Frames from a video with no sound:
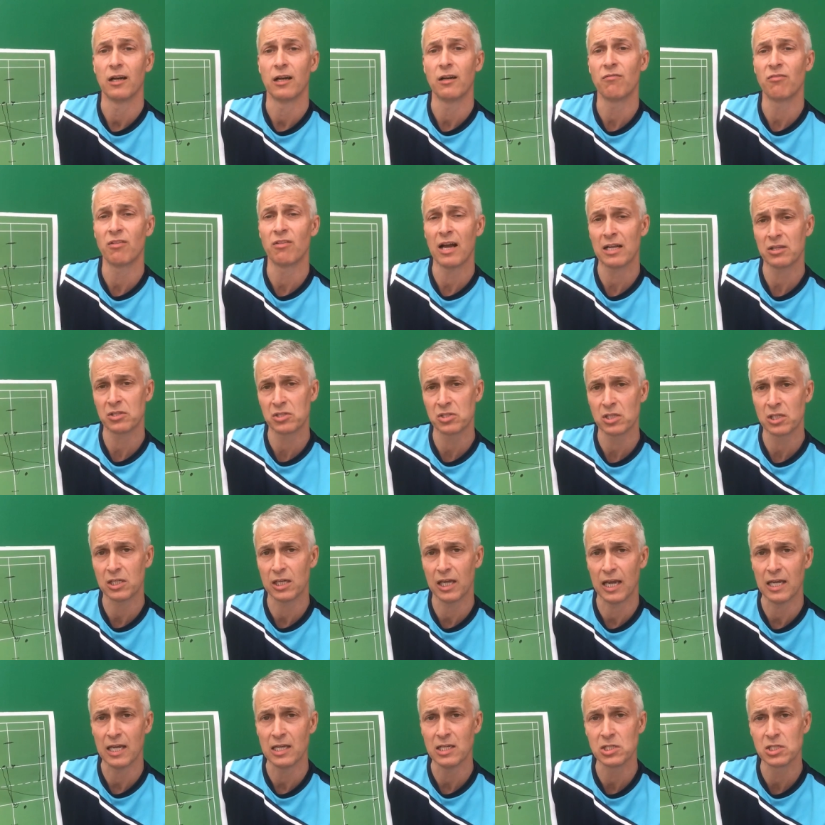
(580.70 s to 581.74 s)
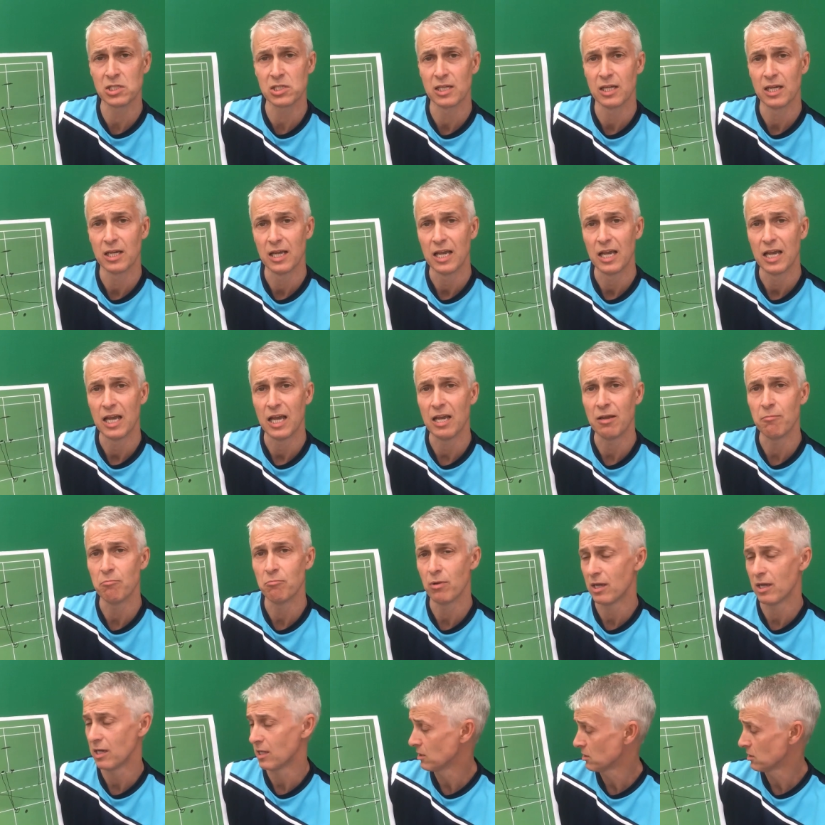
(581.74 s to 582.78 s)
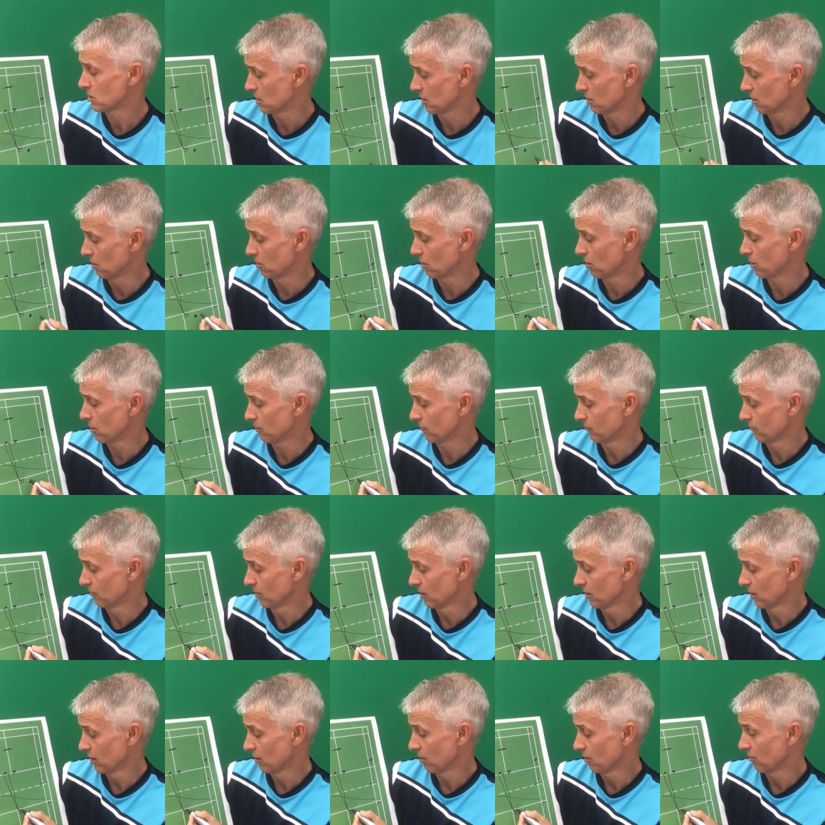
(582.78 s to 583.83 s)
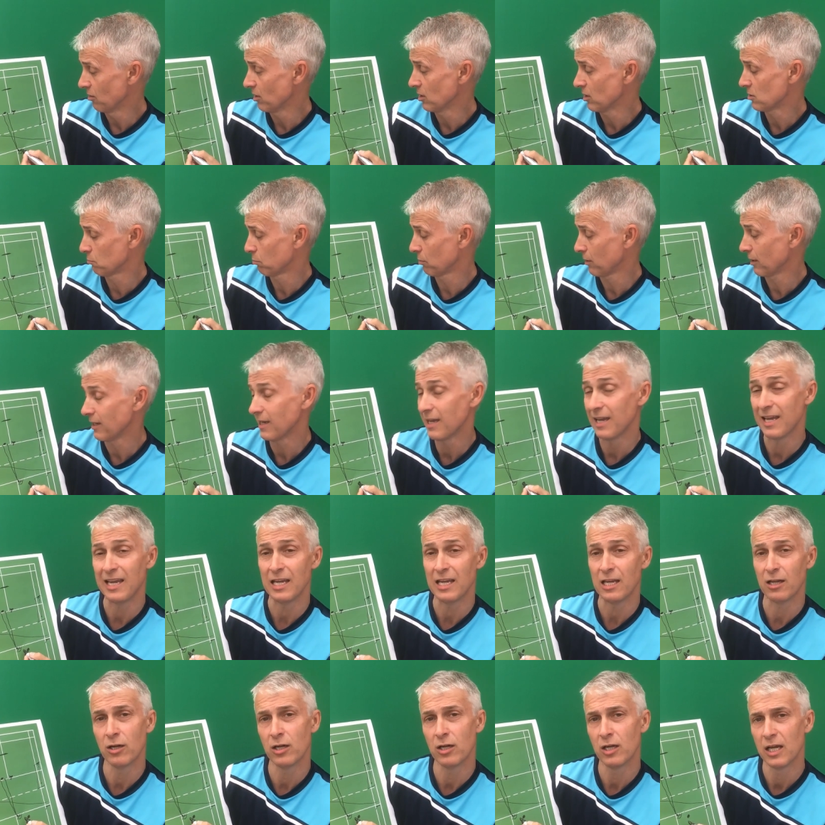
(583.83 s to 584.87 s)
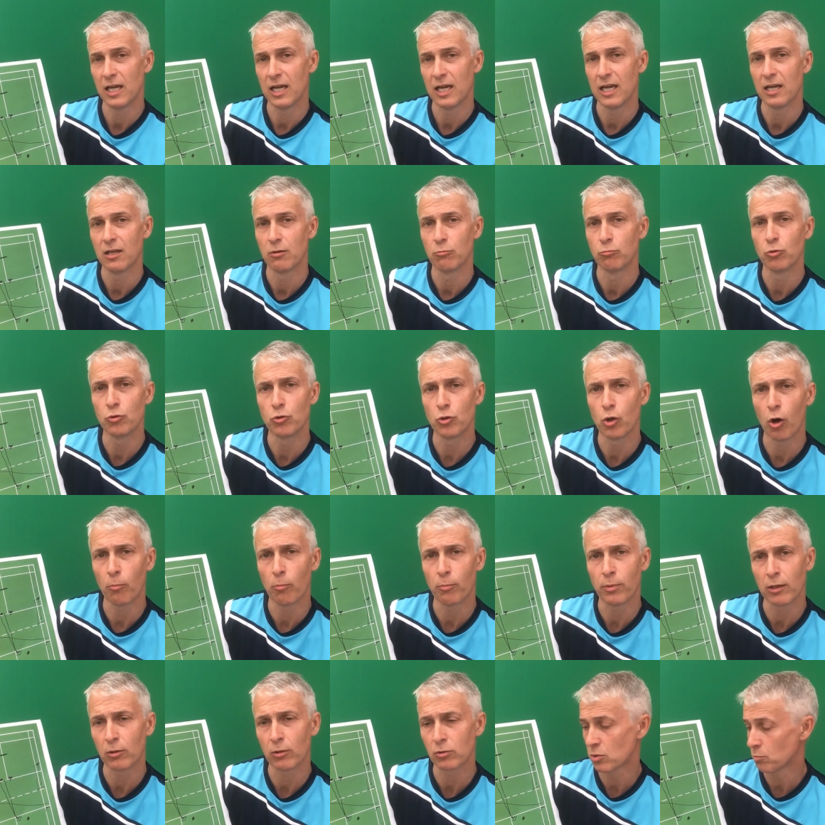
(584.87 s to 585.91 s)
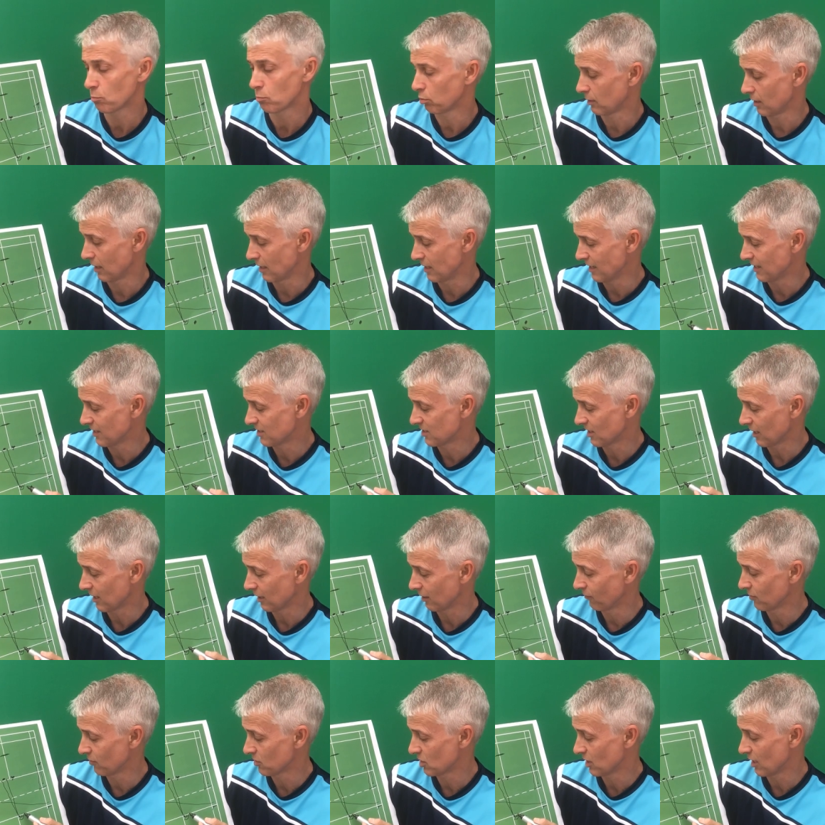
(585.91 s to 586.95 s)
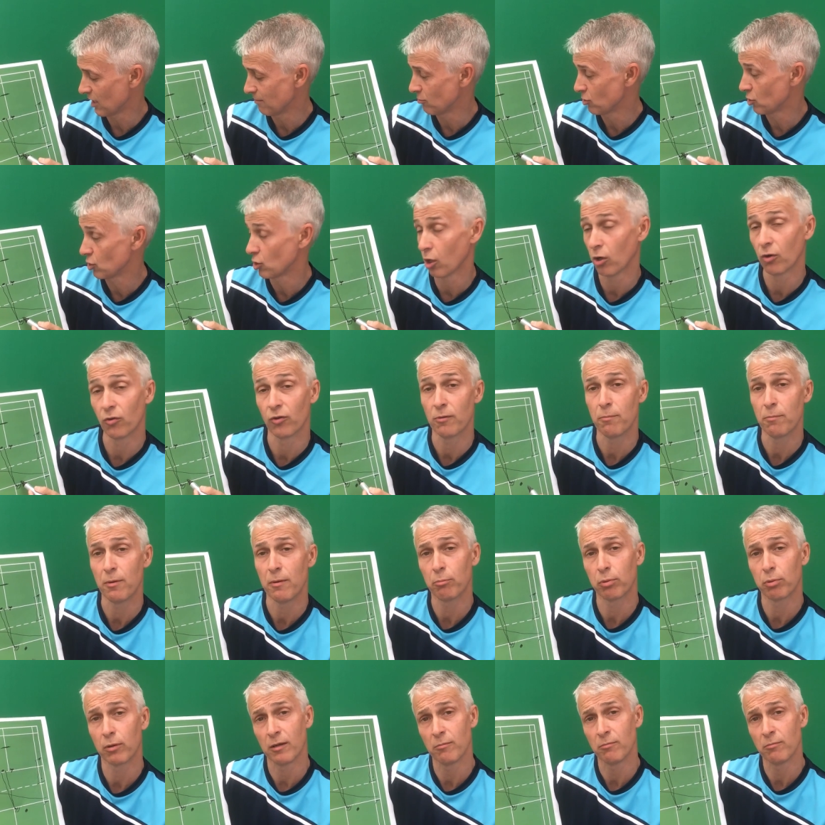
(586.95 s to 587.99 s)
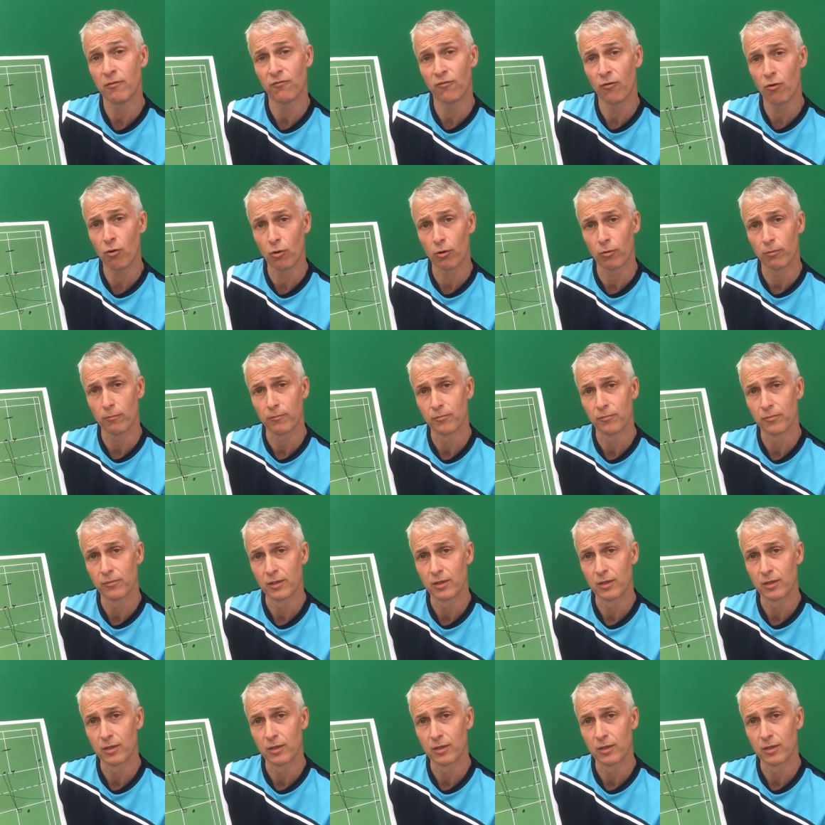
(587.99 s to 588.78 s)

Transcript: And if that's the case, it means that this player here will not be able to play exactly the same shot they've been playing before.